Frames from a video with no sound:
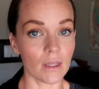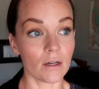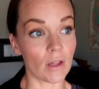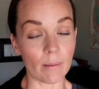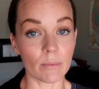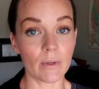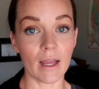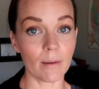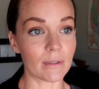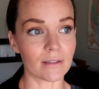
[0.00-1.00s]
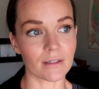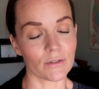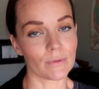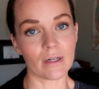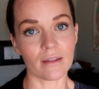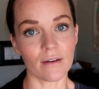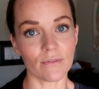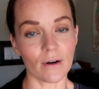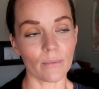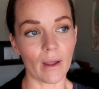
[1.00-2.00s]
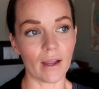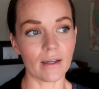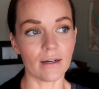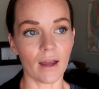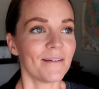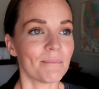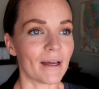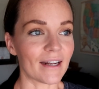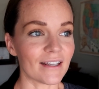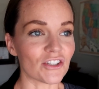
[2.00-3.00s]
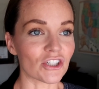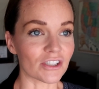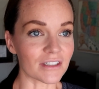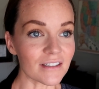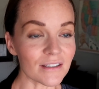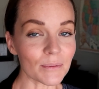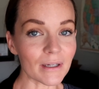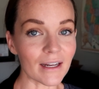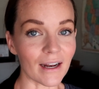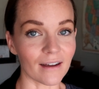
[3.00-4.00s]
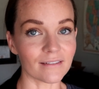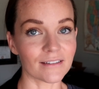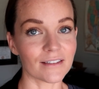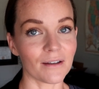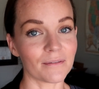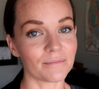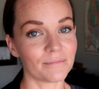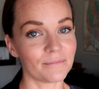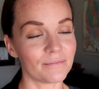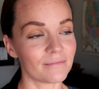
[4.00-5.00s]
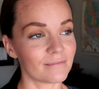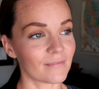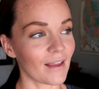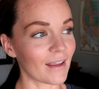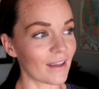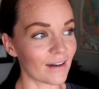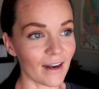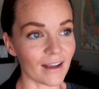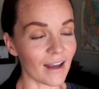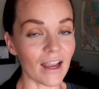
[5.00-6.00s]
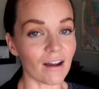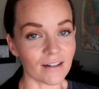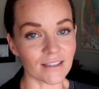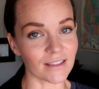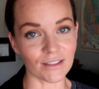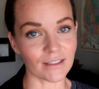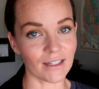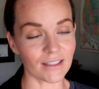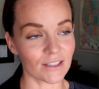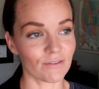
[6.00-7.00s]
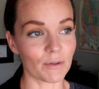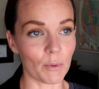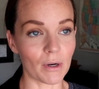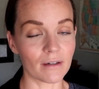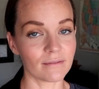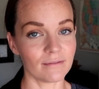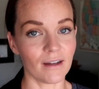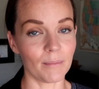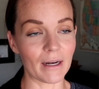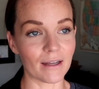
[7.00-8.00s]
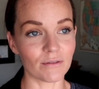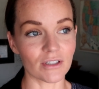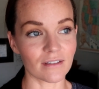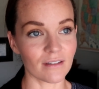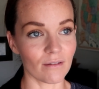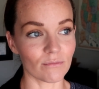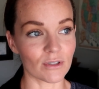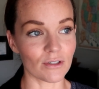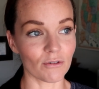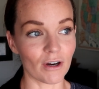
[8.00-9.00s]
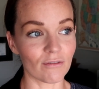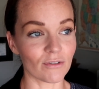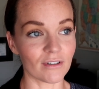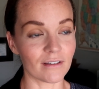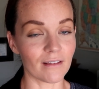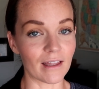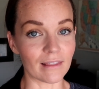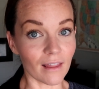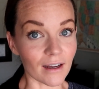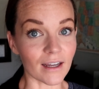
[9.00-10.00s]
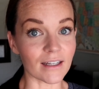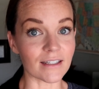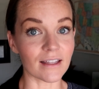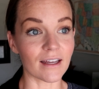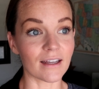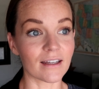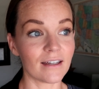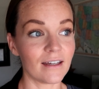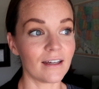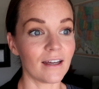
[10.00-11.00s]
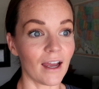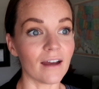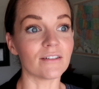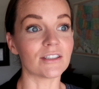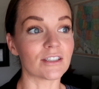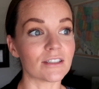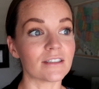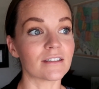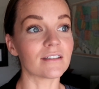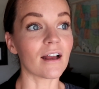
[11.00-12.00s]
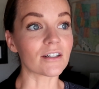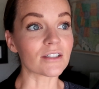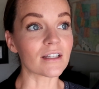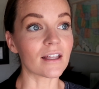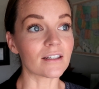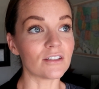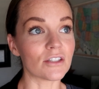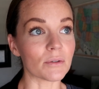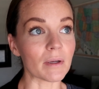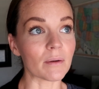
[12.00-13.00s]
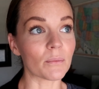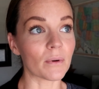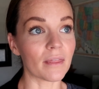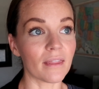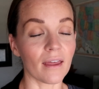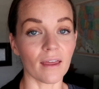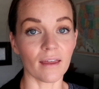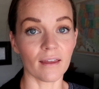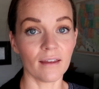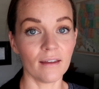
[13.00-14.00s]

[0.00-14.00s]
it'll happen when it happens, and it's really not that far away. But insurance is working out, so I honestly couldn't ask for more. I mean, I'm so grateful and lucky to like have insurance actually like doing what they